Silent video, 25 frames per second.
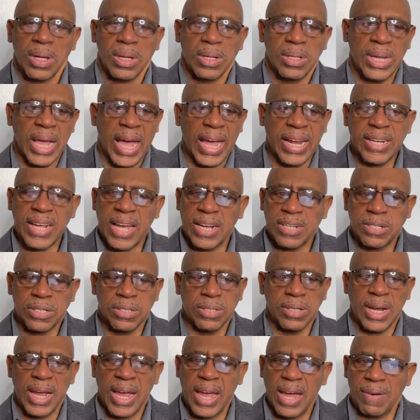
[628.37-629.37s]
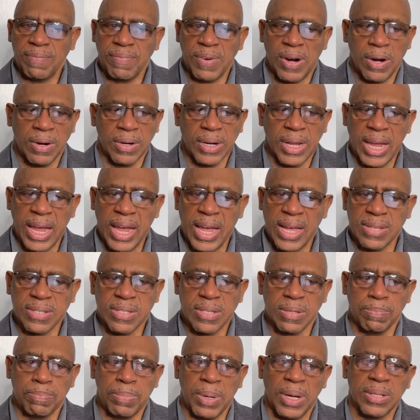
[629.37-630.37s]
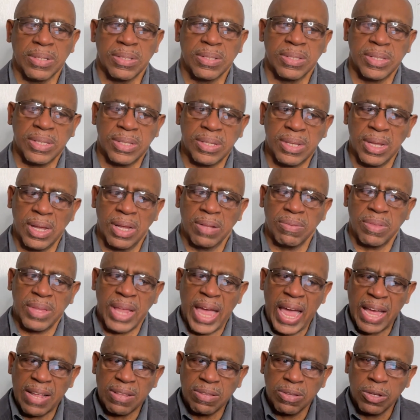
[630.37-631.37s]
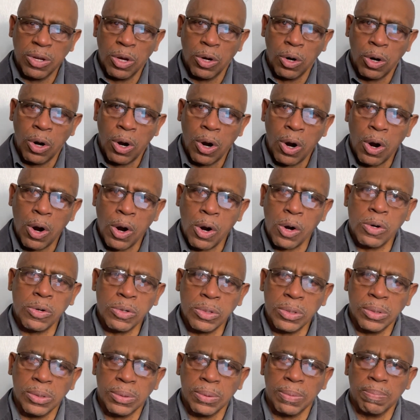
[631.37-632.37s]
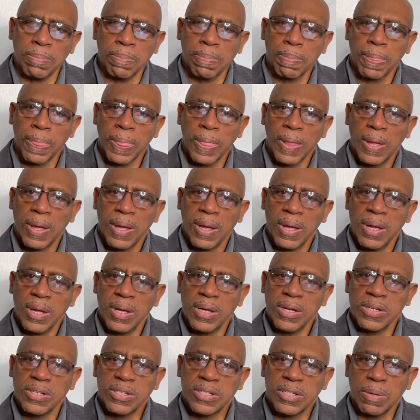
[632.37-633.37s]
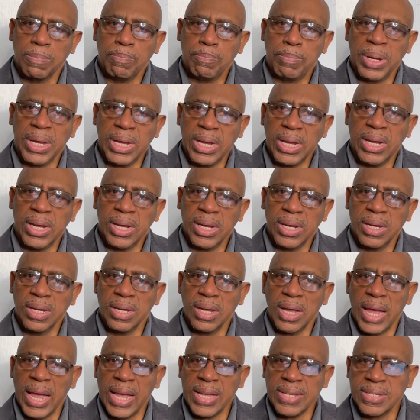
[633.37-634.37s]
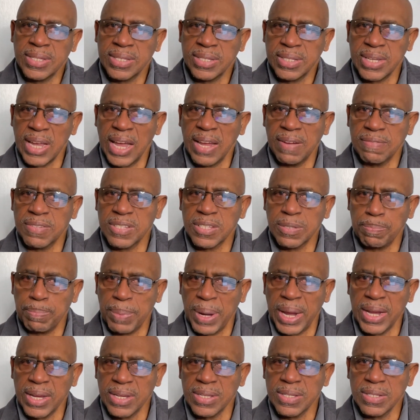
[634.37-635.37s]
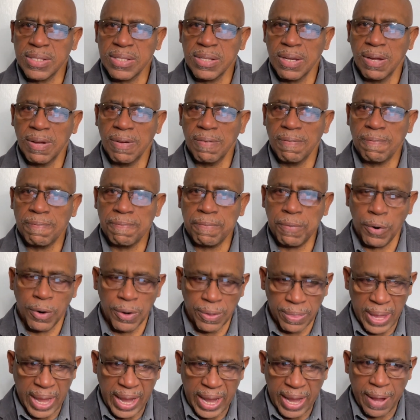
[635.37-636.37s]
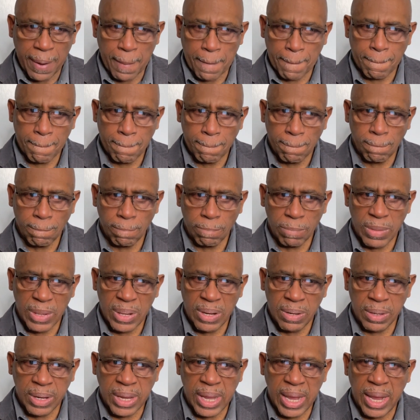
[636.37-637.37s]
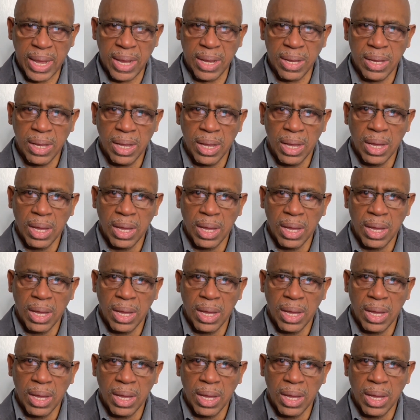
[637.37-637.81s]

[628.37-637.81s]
Not that you have all the answer, but that your home should be a safe space for that. Okay?